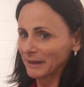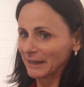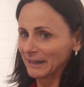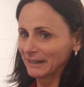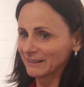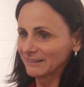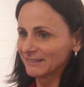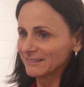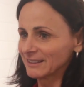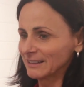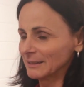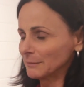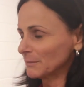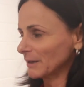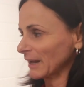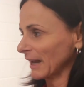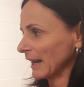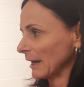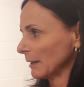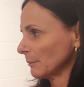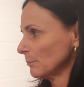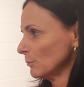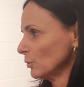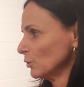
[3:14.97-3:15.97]
playing a team
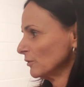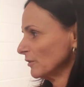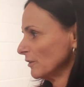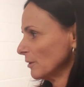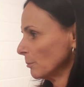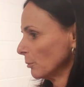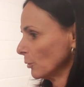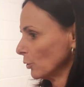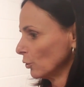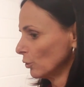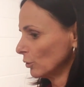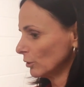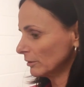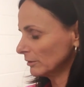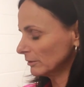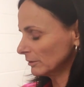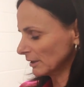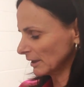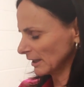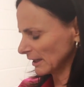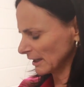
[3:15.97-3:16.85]
game, moving the ball.